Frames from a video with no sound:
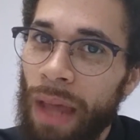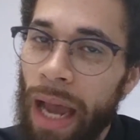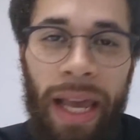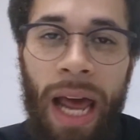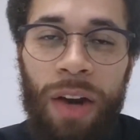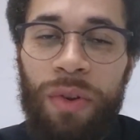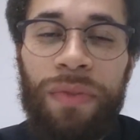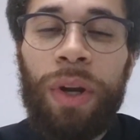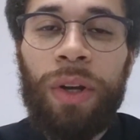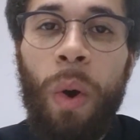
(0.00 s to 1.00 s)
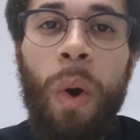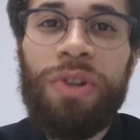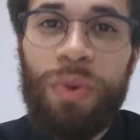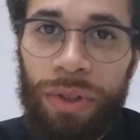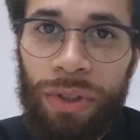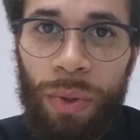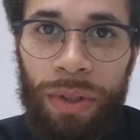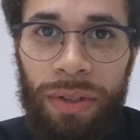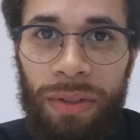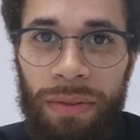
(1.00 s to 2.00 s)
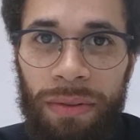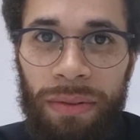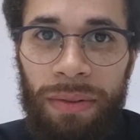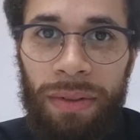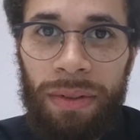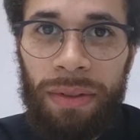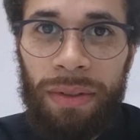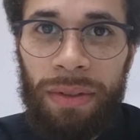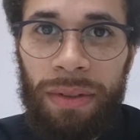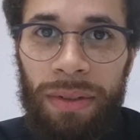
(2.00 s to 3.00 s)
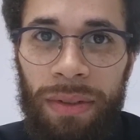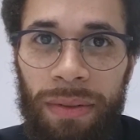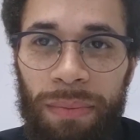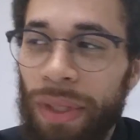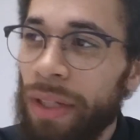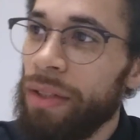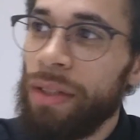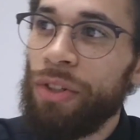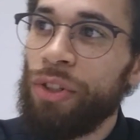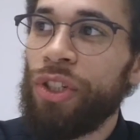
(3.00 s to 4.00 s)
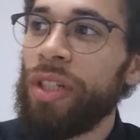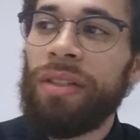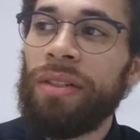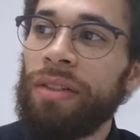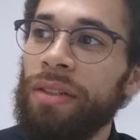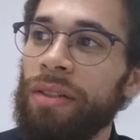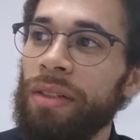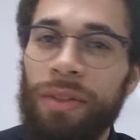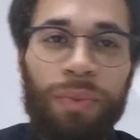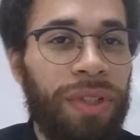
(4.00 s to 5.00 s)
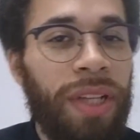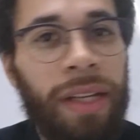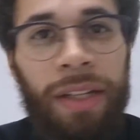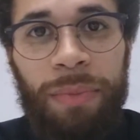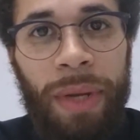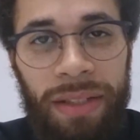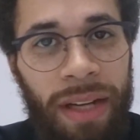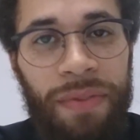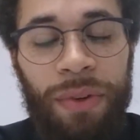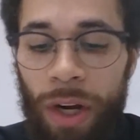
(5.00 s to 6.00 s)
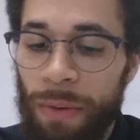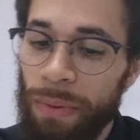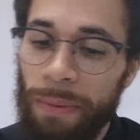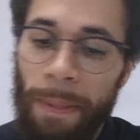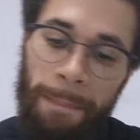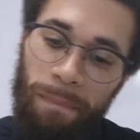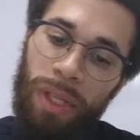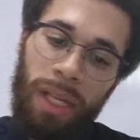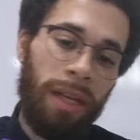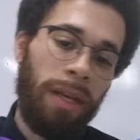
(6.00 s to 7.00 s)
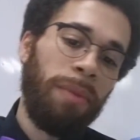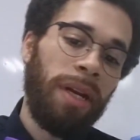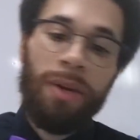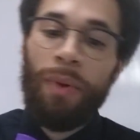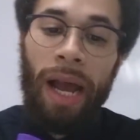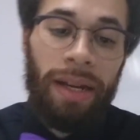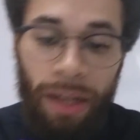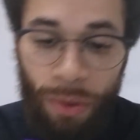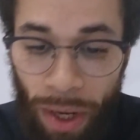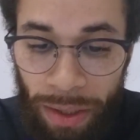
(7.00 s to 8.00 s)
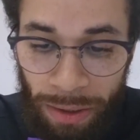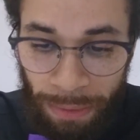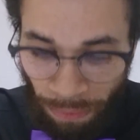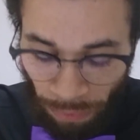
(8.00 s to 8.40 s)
I don't even want to call you a source, because your shit's it's ridiculous, man. It's not even credible. But anyway, I digress.